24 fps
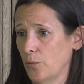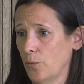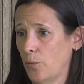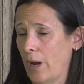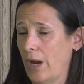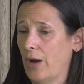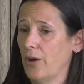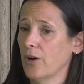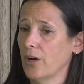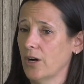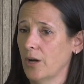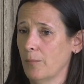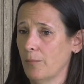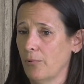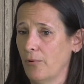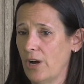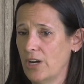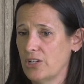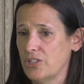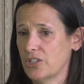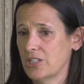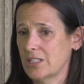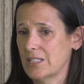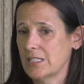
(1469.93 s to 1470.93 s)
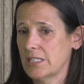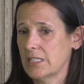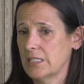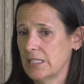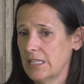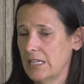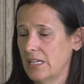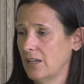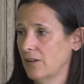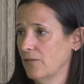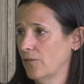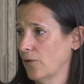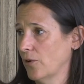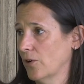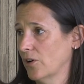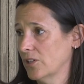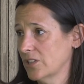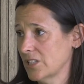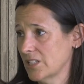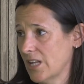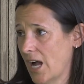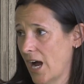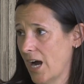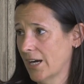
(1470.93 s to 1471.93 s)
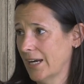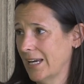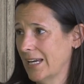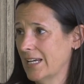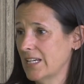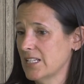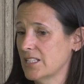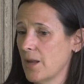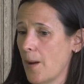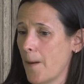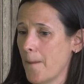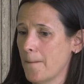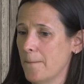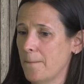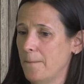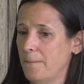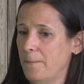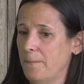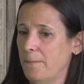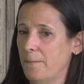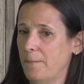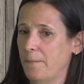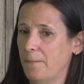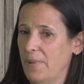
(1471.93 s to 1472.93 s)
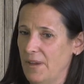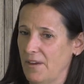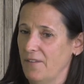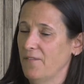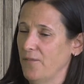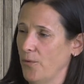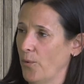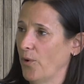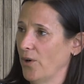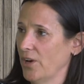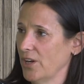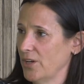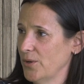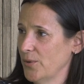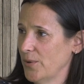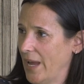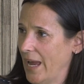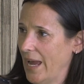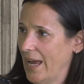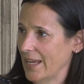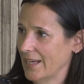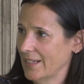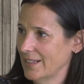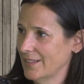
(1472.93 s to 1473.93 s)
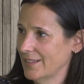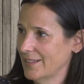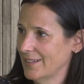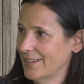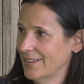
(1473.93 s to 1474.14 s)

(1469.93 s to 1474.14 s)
wear a compression sleeve or stockings before you get